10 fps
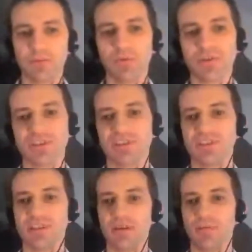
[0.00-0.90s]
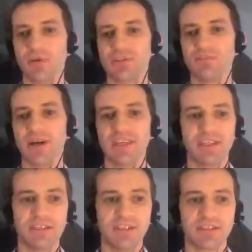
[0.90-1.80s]
"What's the what's my
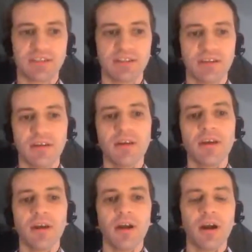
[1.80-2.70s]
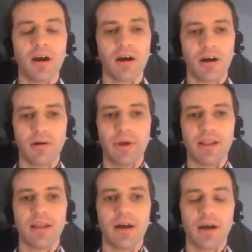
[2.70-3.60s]
init?" Uh, well,